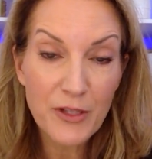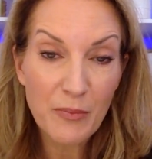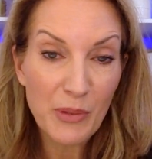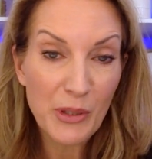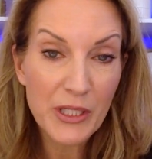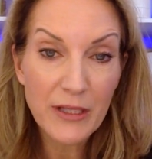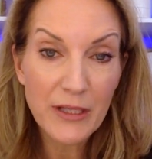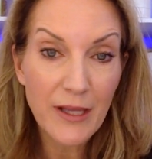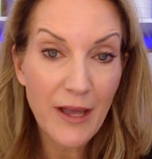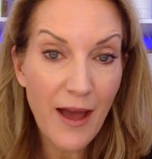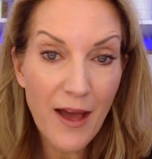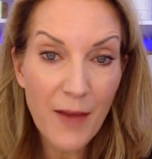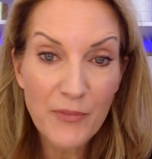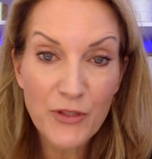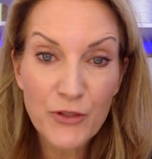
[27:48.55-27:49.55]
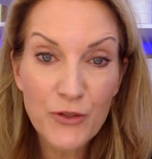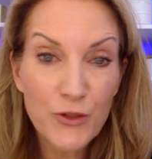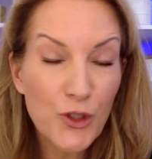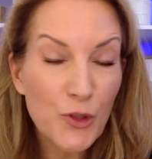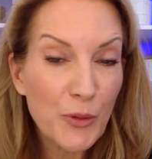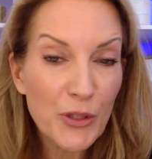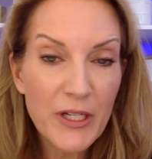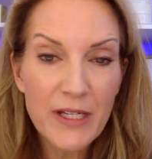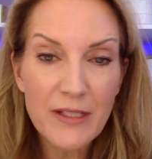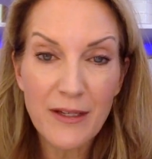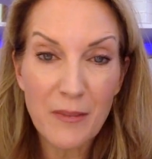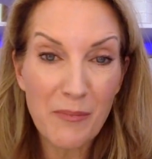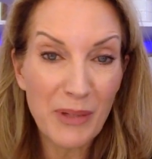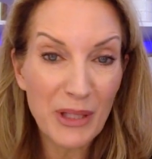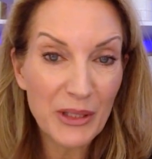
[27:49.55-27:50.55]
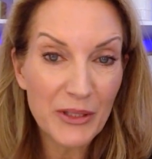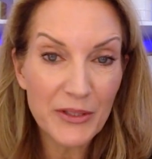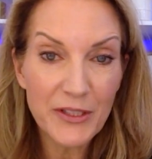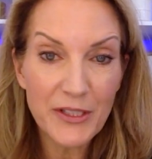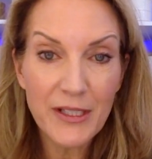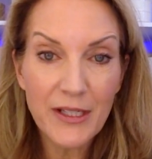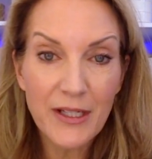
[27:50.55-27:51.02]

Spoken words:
to put in the apps, super easy to build.